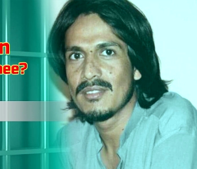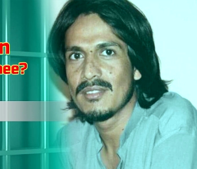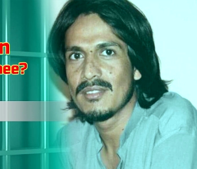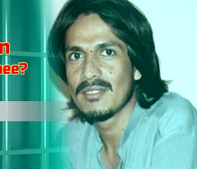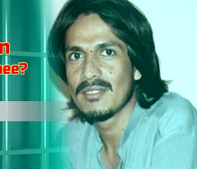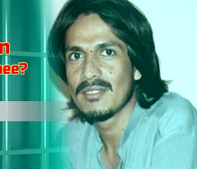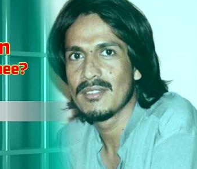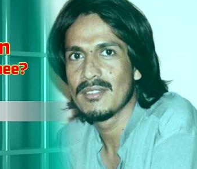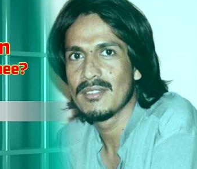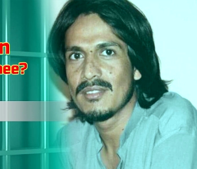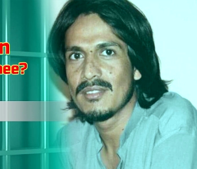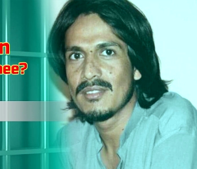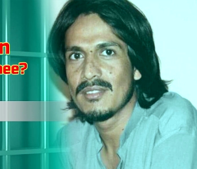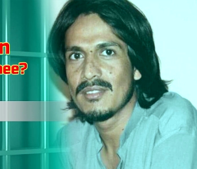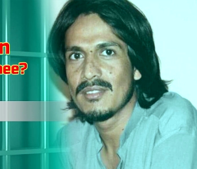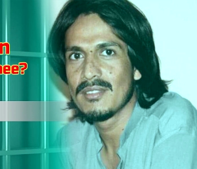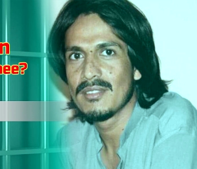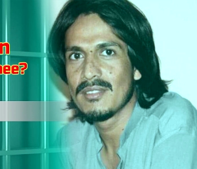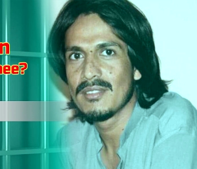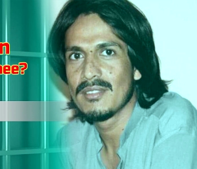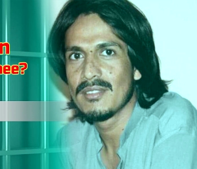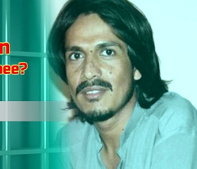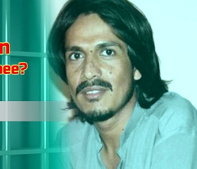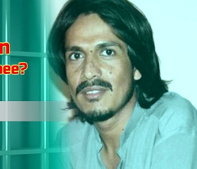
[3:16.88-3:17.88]

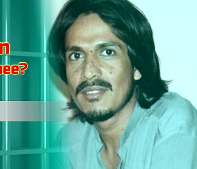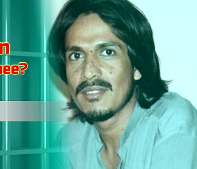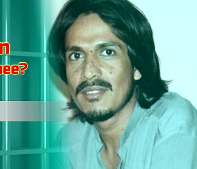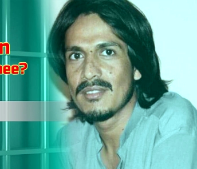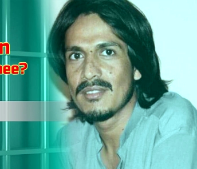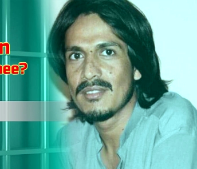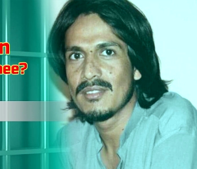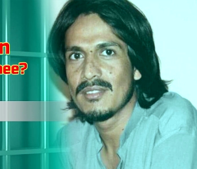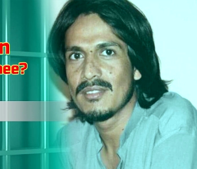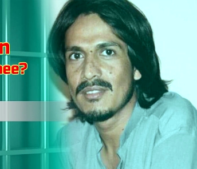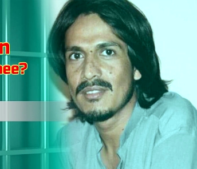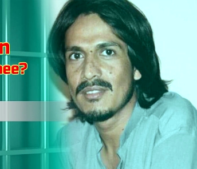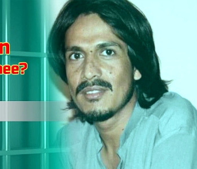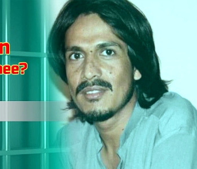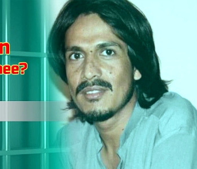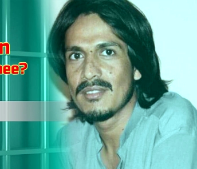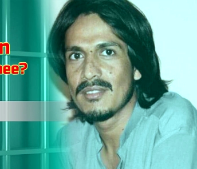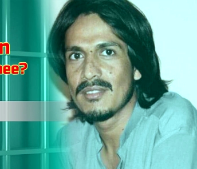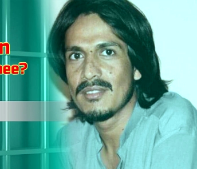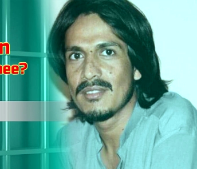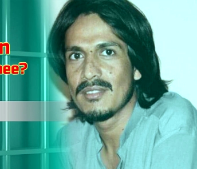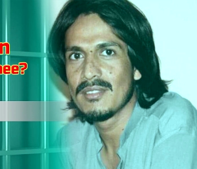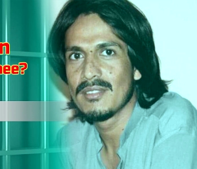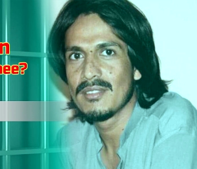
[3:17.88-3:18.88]

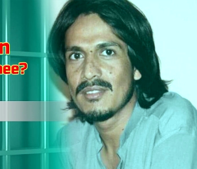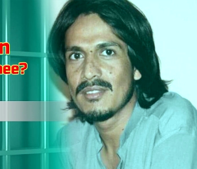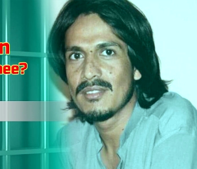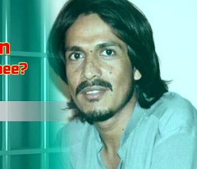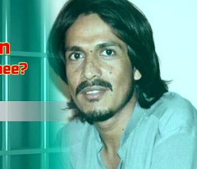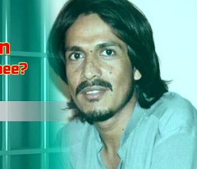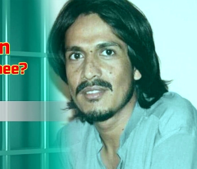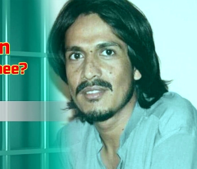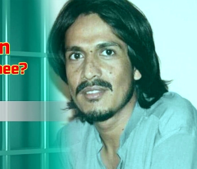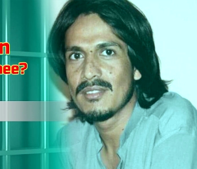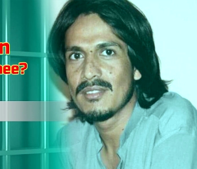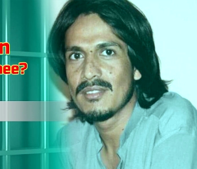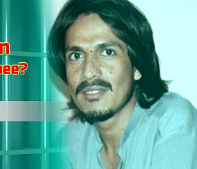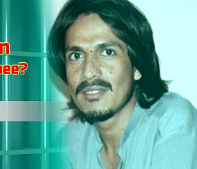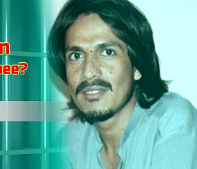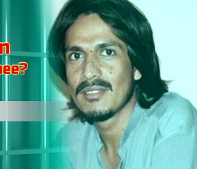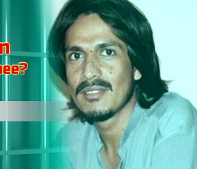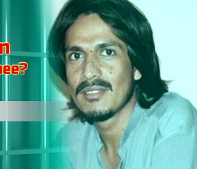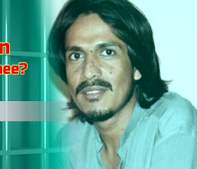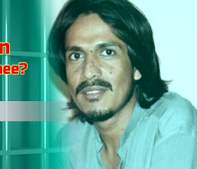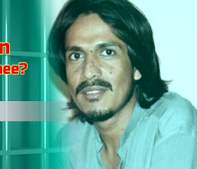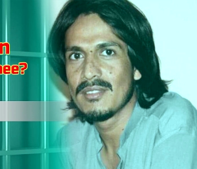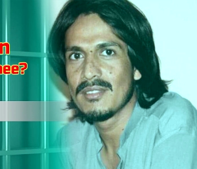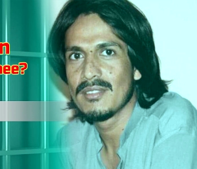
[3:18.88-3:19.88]

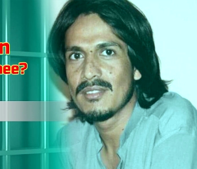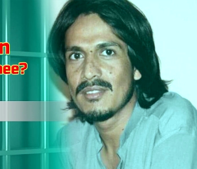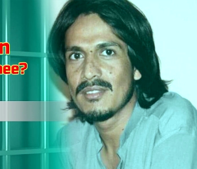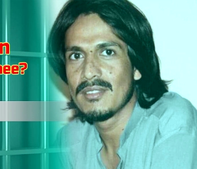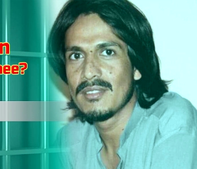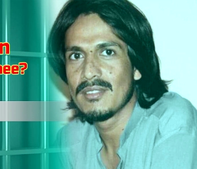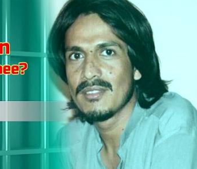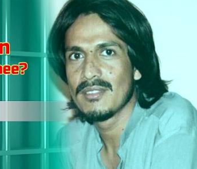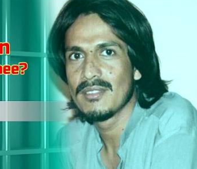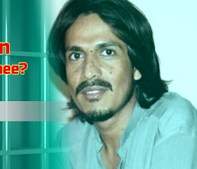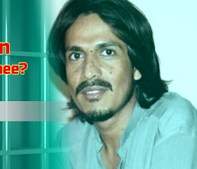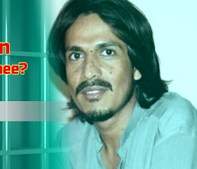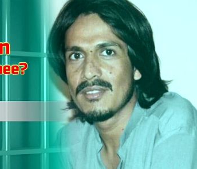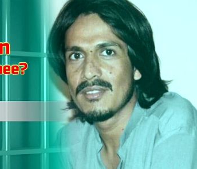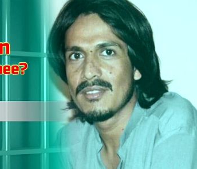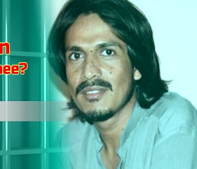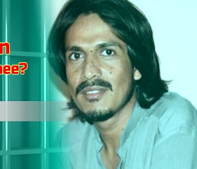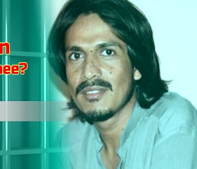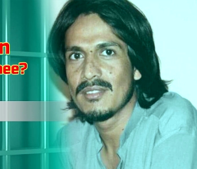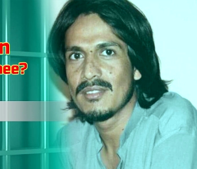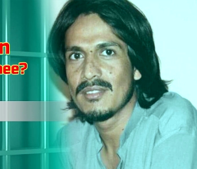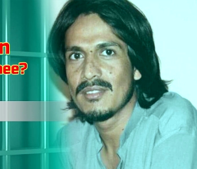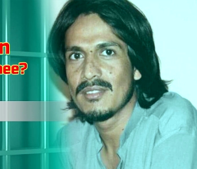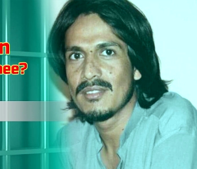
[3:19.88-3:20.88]

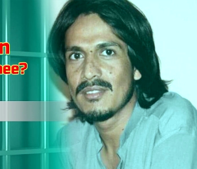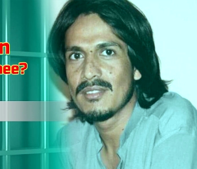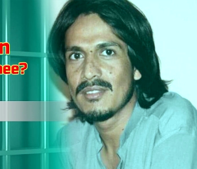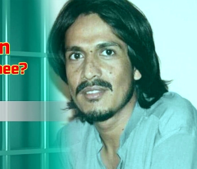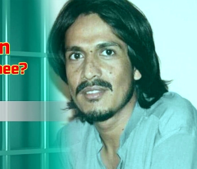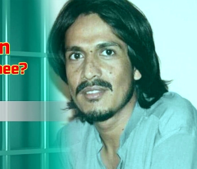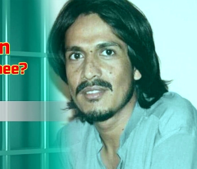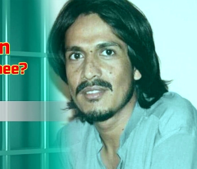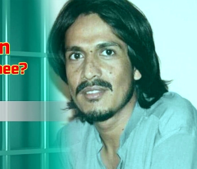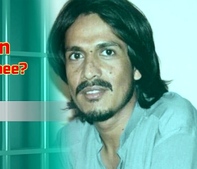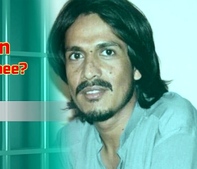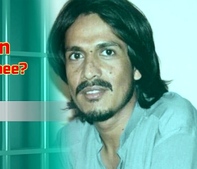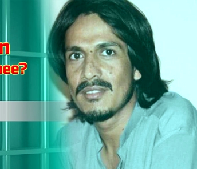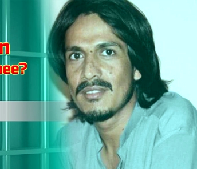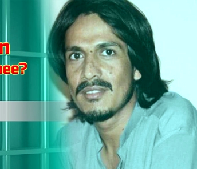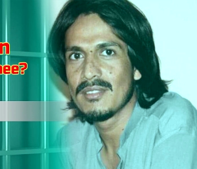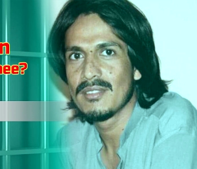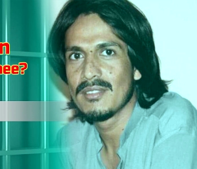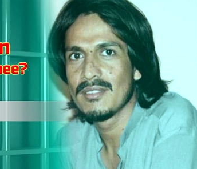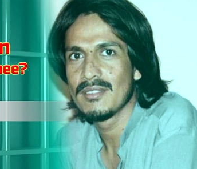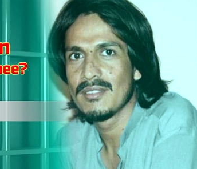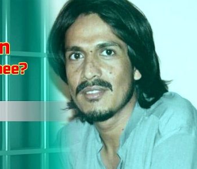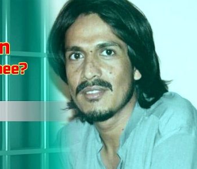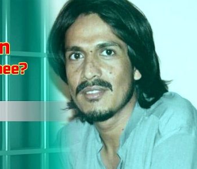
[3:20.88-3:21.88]

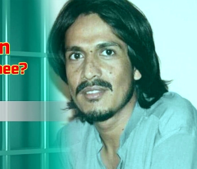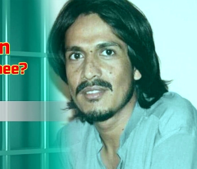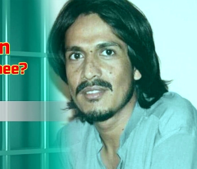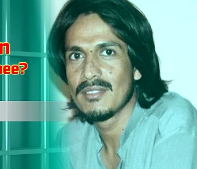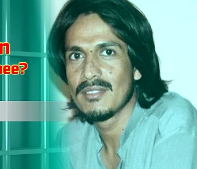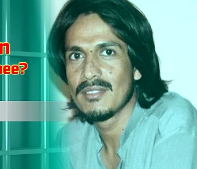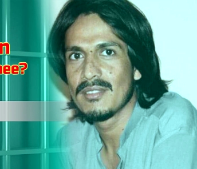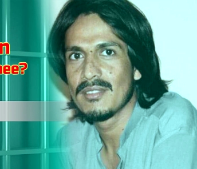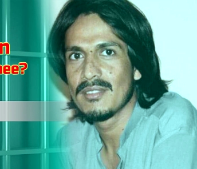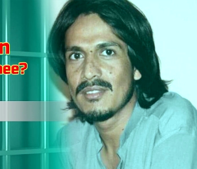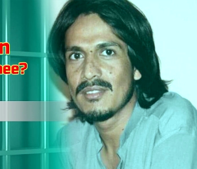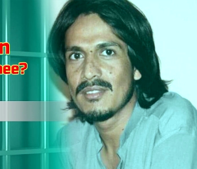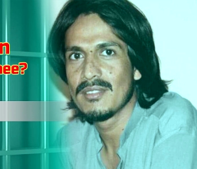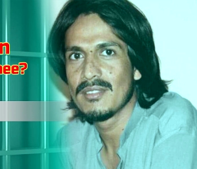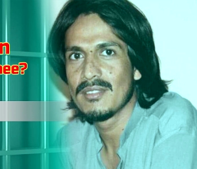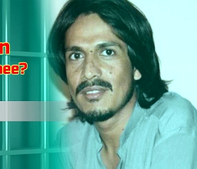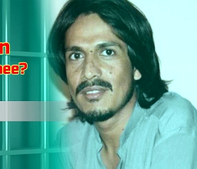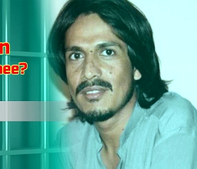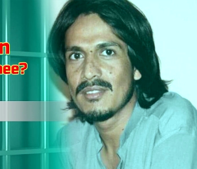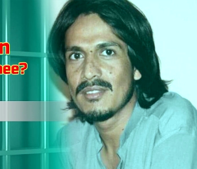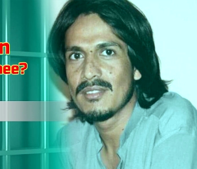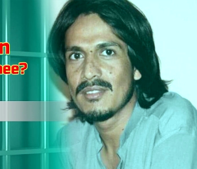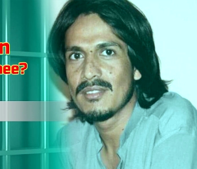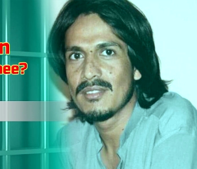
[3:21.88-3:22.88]

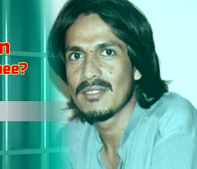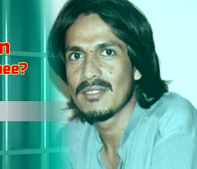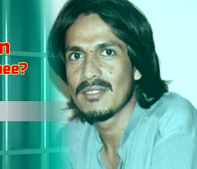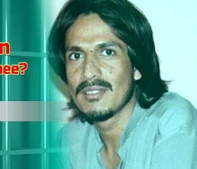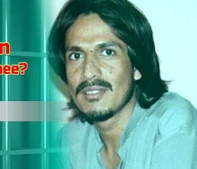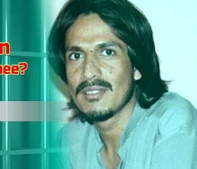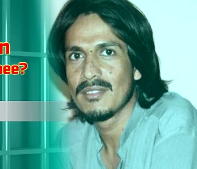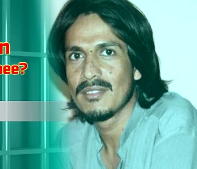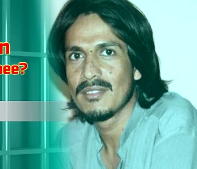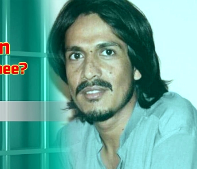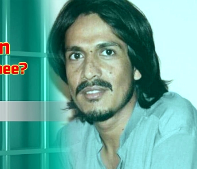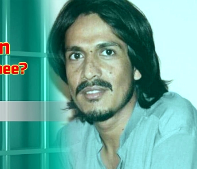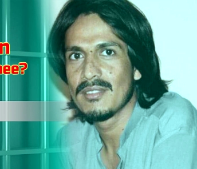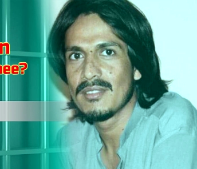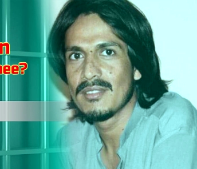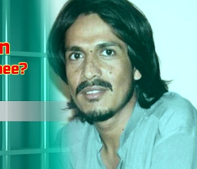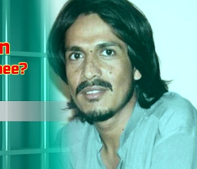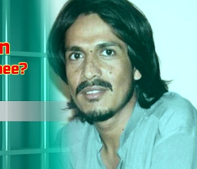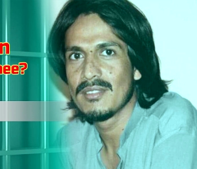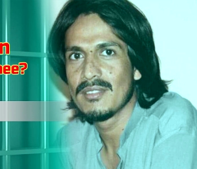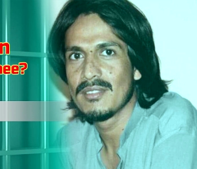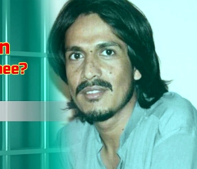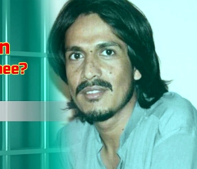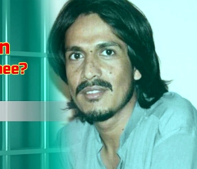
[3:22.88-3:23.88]

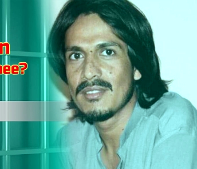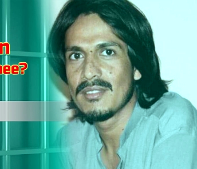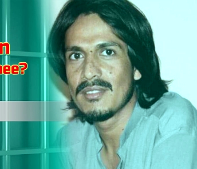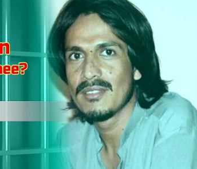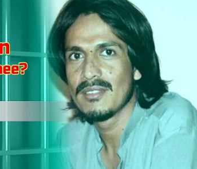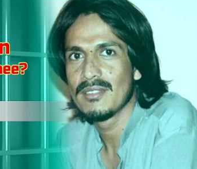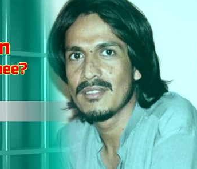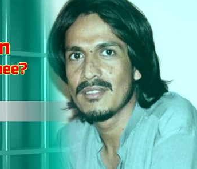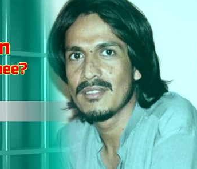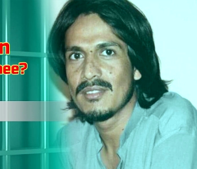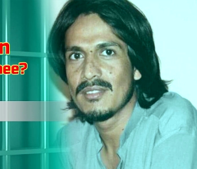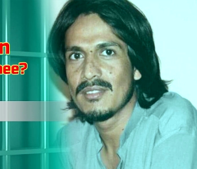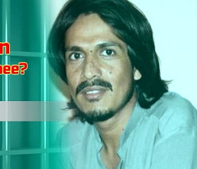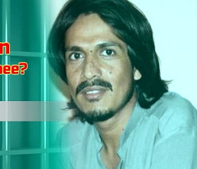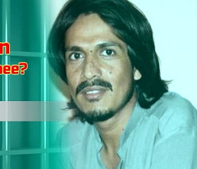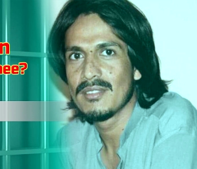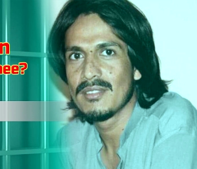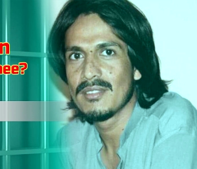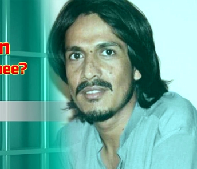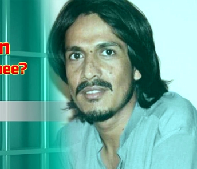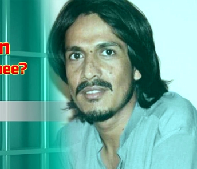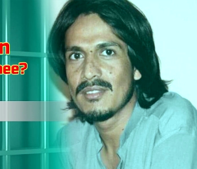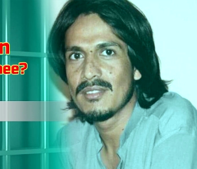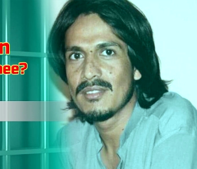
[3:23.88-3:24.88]
[no speech]